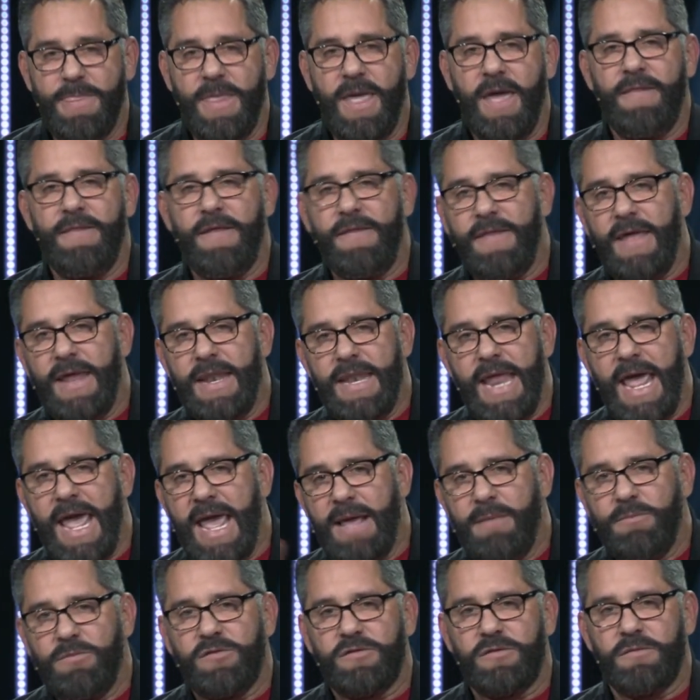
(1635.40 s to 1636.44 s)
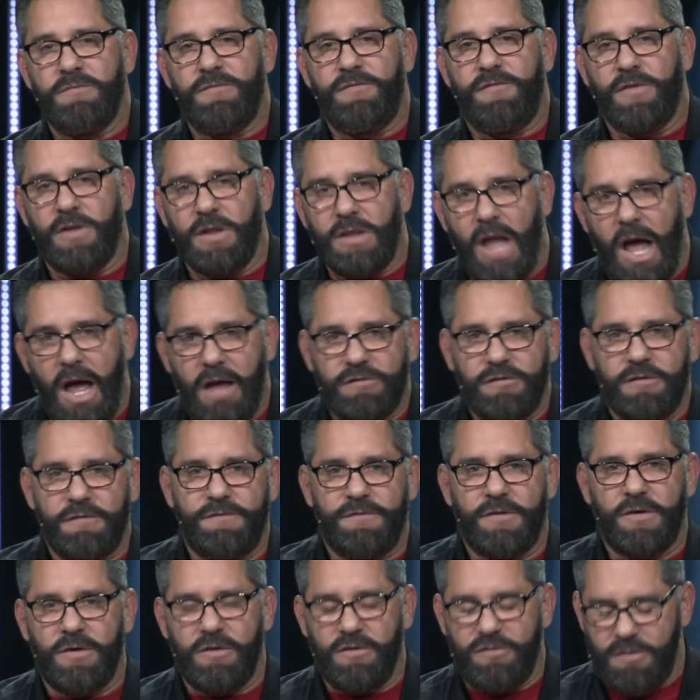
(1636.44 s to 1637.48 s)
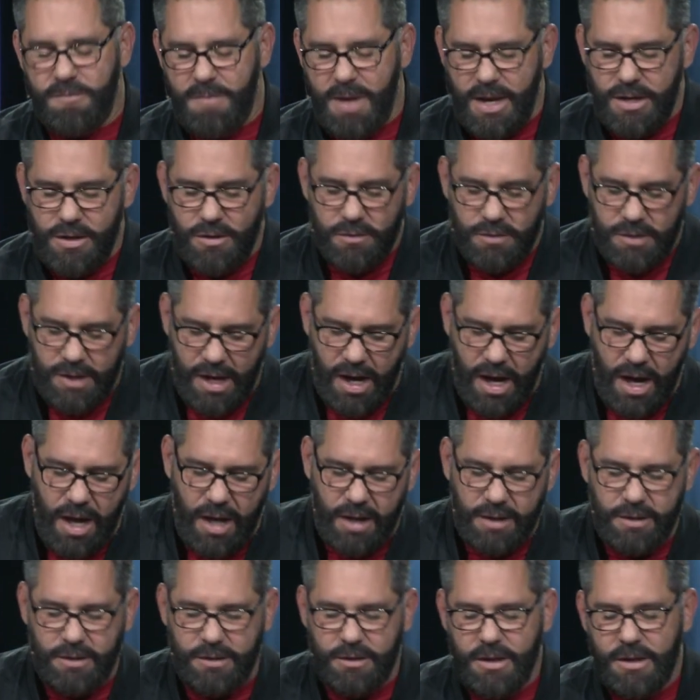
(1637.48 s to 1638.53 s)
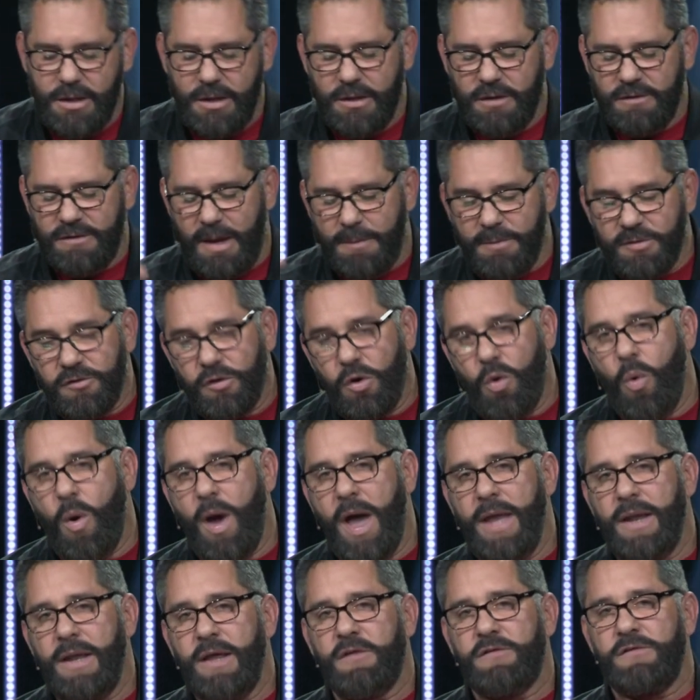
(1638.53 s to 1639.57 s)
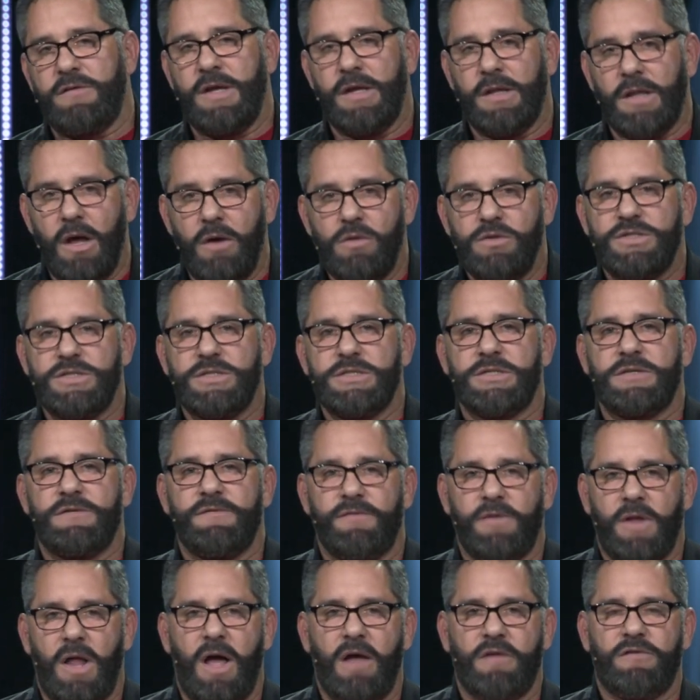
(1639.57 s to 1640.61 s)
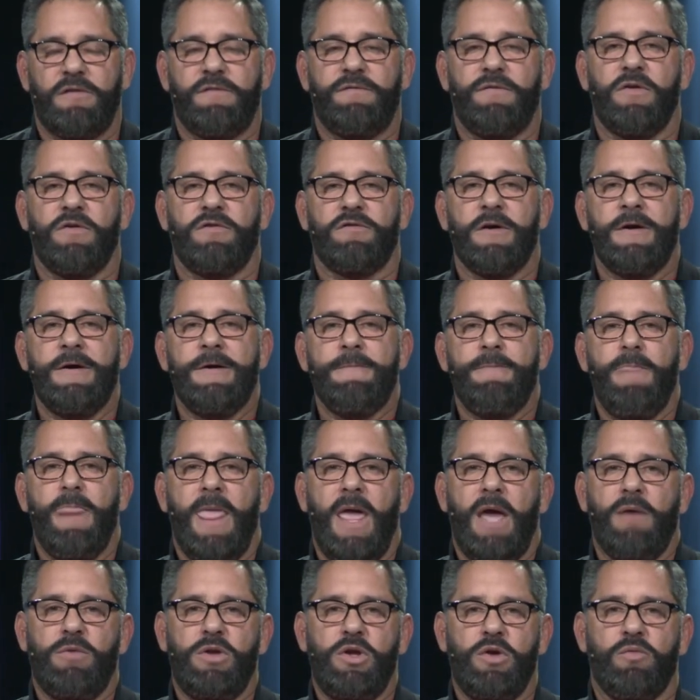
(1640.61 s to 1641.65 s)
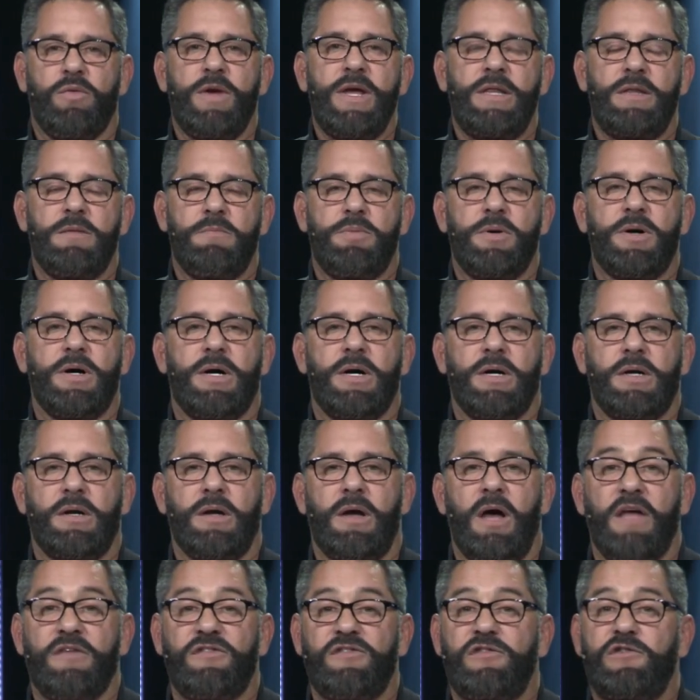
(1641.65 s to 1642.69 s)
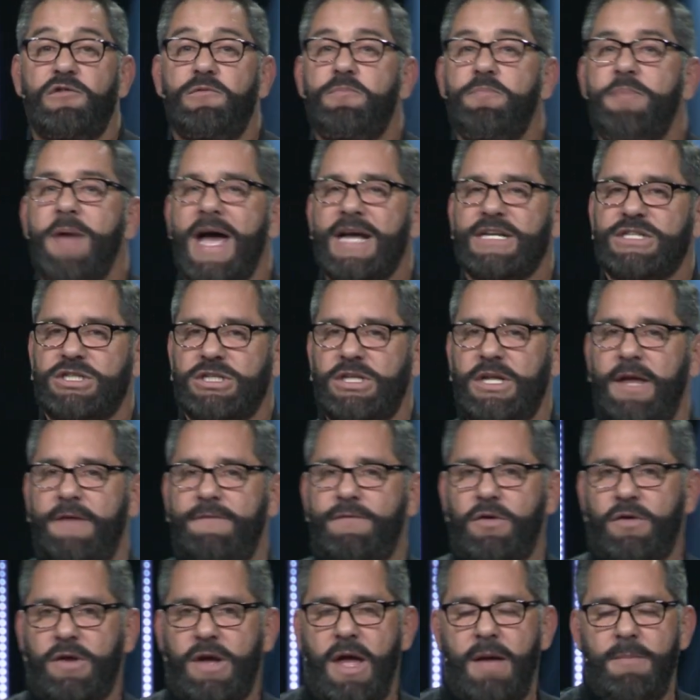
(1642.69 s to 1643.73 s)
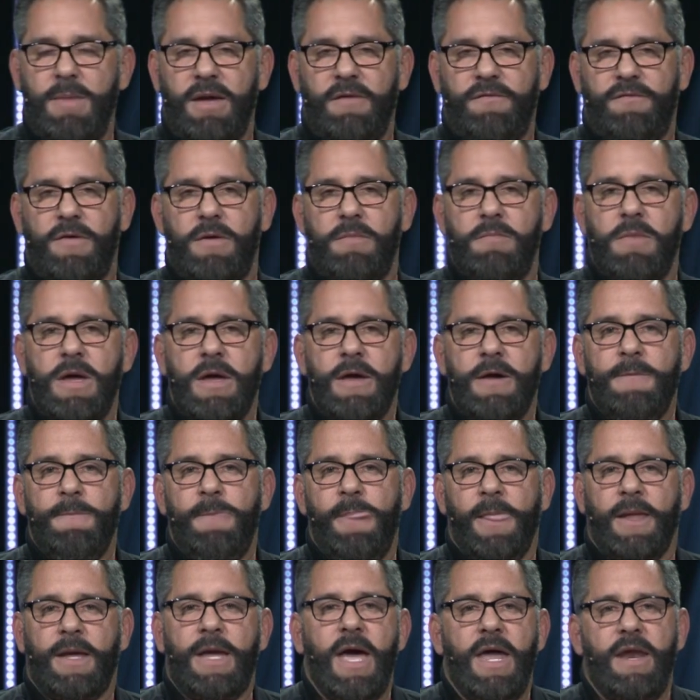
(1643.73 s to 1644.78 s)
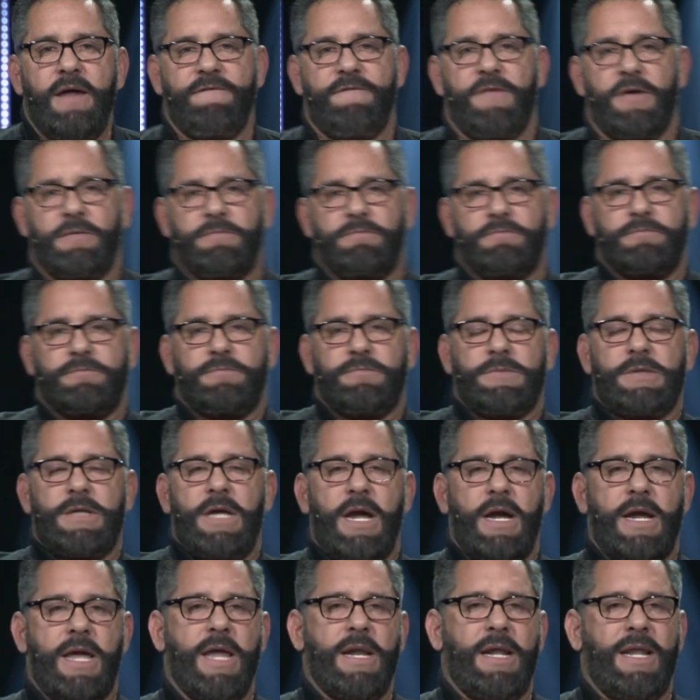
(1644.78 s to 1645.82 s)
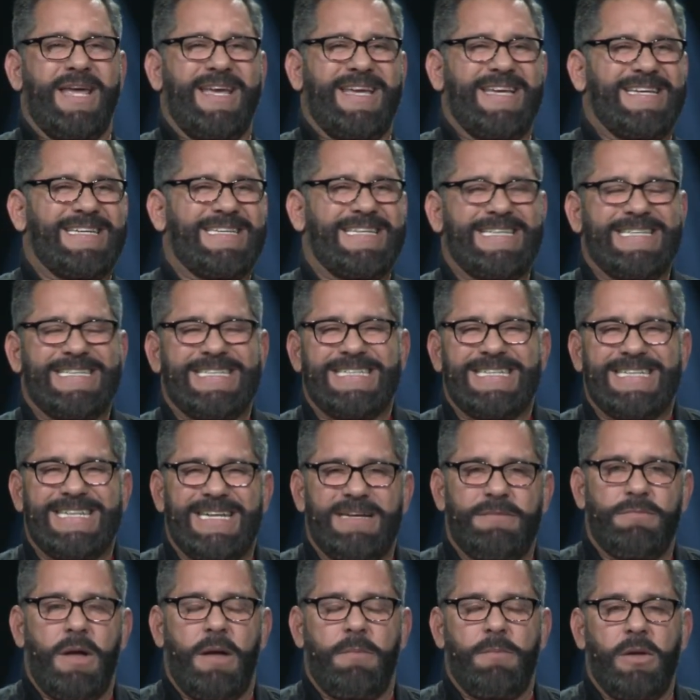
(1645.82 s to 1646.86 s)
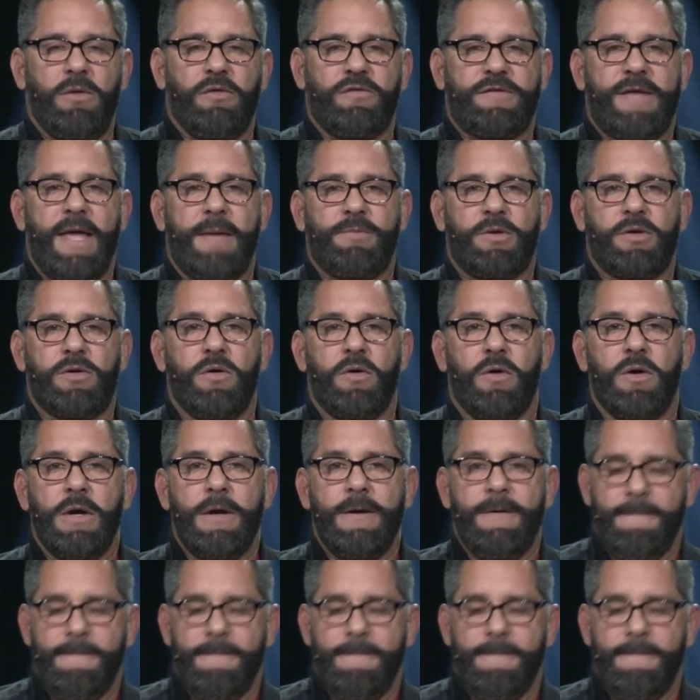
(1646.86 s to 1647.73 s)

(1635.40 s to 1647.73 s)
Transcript: And then they name some philosophers, Immanuel Kant and Thomas Aquinas, theologians and philosophers. And when you read the book, especially if you're coming from kind of a, you're kind of like, ah, I'm, I'm a little skeptical.